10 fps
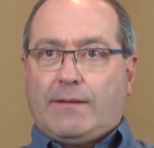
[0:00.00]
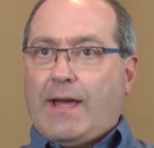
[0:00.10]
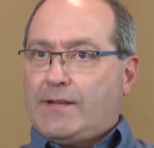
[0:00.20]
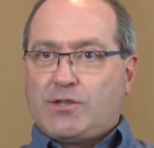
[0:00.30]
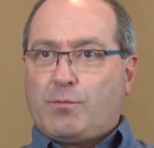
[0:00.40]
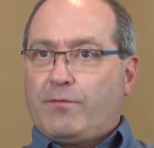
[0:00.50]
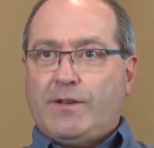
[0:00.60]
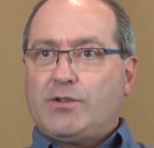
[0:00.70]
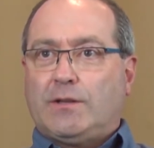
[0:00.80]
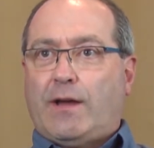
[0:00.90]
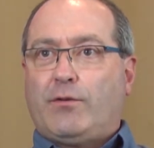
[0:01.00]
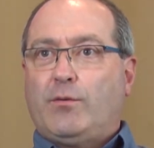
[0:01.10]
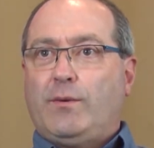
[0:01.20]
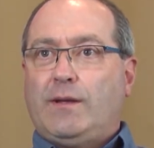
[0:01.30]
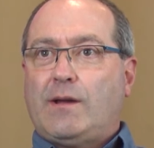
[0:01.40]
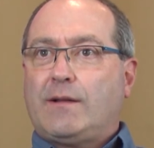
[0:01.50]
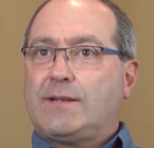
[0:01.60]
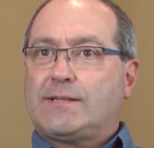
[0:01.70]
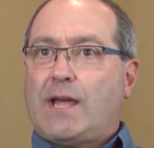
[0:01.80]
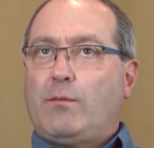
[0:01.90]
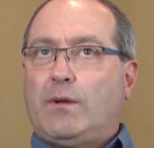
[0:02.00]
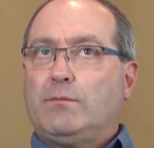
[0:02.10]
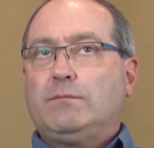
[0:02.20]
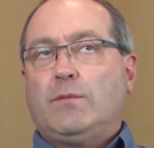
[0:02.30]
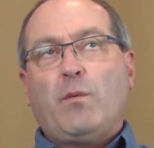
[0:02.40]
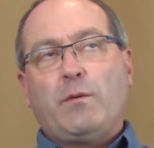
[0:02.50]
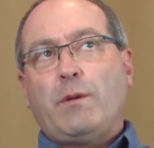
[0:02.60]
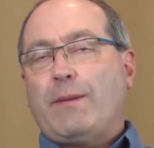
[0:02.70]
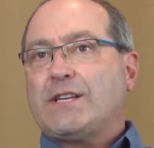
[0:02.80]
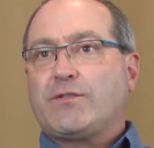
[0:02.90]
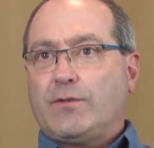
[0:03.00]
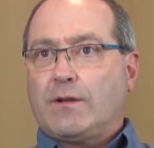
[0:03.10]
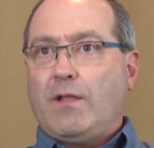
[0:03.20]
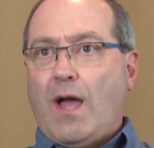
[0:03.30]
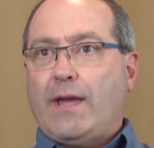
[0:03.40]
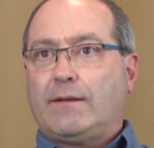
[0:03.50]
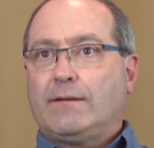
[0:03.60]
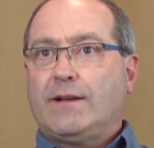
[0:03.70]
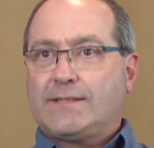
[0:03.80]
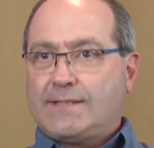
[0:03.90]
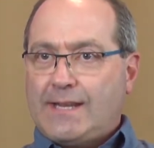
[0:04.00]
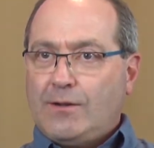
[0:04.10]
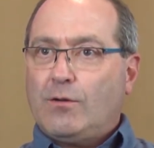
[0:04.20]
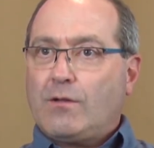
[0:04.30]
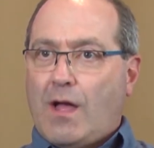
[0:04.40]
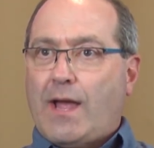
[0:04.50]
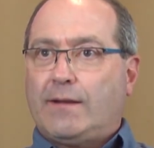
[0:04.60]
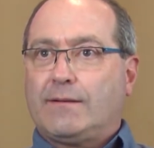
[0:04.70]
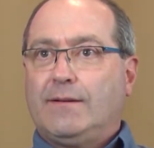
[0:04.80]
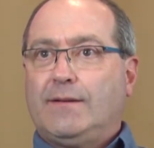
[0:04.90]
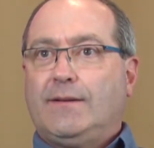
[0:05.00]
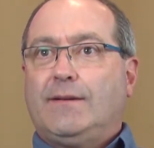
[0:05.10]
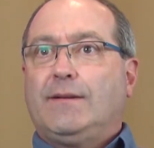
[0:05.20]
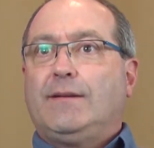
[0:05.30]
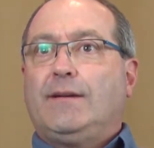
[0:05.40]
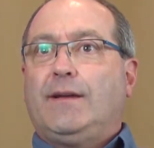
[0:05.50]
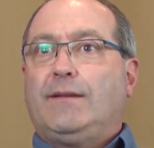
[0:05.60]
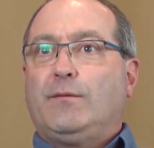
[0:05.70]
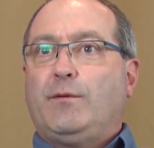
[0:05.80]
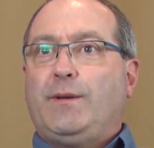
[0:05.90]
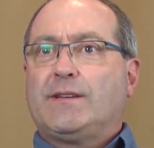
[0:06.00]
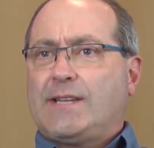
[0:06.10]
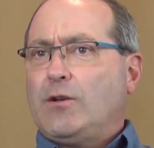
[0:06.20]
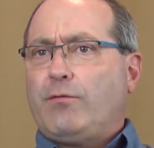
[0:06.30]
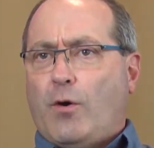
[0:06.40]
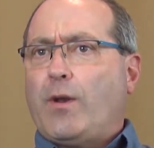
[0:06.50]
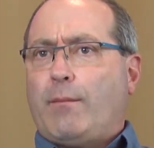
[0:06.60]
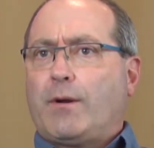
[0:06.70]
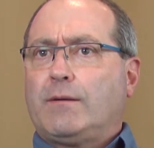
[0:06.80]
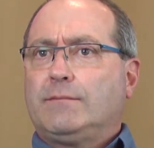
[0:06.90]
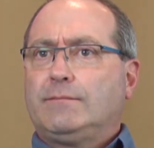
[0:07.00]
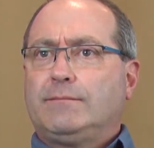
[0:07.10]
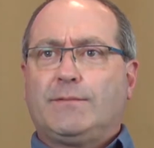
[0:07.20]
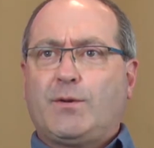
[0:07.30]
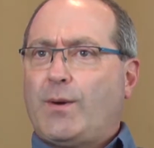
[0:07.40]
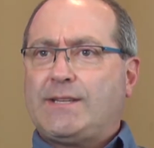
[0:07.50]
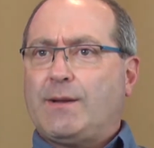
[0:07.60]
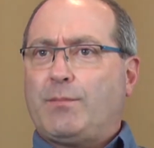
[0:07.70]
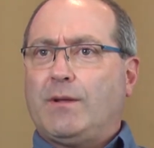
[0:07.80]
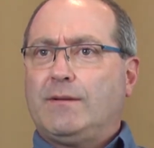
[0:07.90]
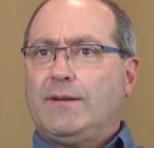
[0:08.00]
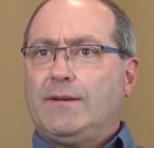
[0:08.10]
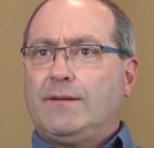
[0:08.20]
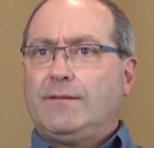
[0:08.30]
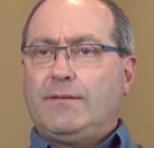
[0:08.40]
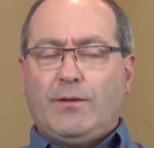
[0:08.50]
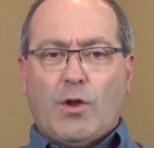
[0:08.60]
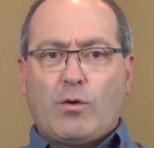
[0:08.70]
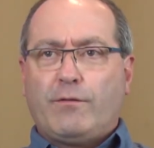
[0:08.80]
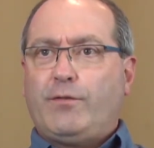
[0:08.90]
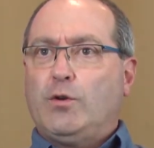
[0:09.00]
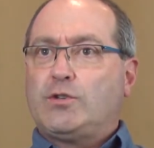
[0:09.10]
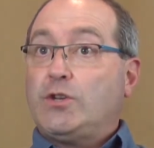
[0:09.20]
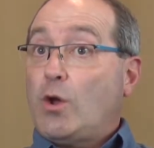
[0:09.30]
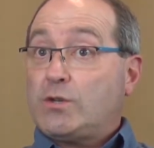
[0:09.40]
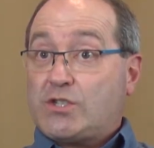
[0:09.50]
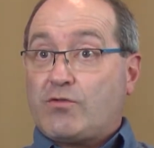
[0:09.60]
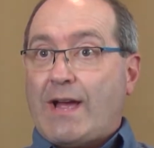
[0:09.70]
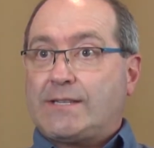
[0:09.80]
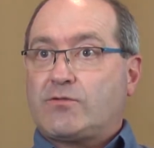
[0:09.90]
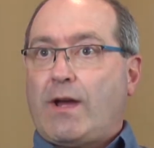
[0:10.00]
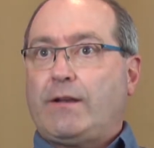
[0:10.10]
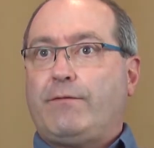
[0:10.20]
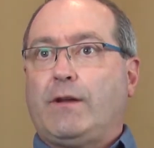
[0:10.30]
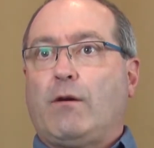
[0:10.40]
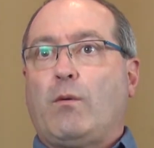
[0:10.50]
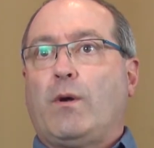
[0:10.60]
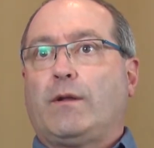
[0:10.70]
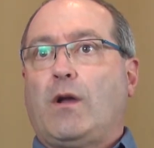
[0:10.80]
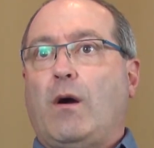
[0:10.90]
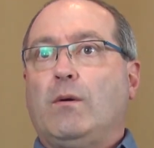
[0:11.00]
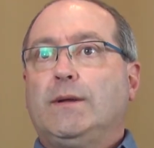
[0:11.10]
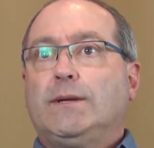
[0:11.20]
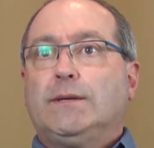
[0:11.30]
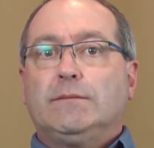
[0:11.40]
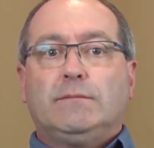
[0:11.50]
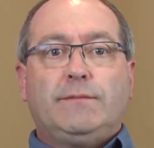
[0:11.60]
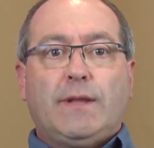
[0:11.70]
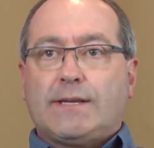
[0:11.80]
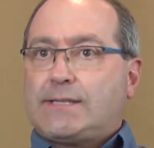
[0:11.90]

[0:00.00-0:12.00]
at a superficial level, we got to say, well, what would be best for the client? A single client. And it would be a single phone number. Quite simple. No confusion, no stress trying to figure out where to go. A